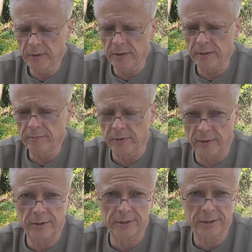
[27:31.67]
Okay? There
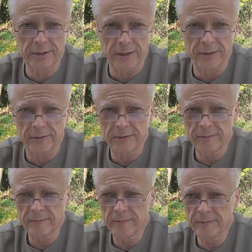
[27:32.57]
are such things.
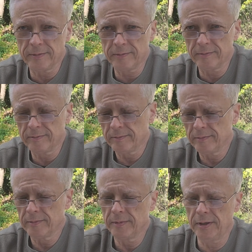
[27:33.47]

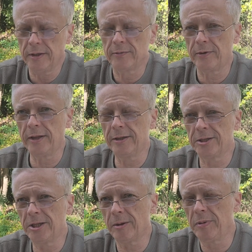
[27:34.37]
And it's funny to
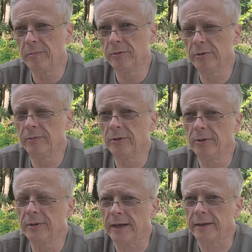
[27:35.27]
see that people don't
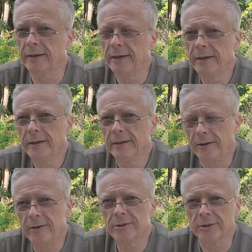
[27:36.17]
know that.
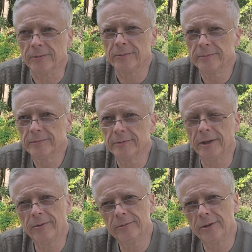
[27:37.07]
Also,
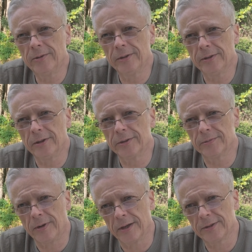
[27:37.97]
they don't know that
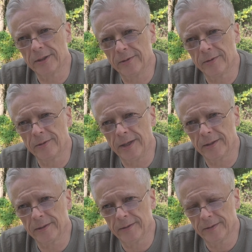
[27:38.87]
there's rocks that look
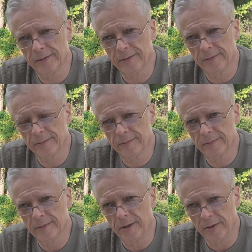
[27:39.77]
like
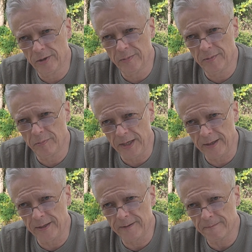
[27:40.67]
a human
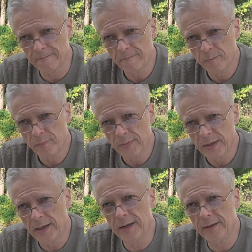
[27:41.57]
made it,
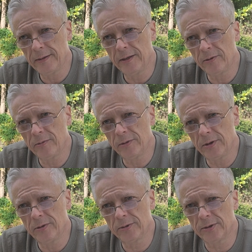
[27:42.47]
and they don't
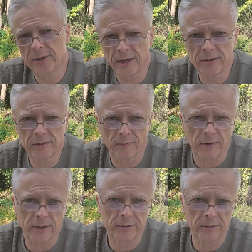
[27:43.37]
know to test the
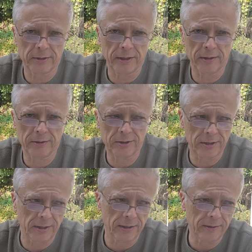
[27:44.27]
rocks that they
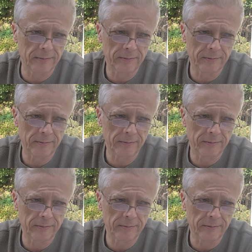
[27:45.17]
see.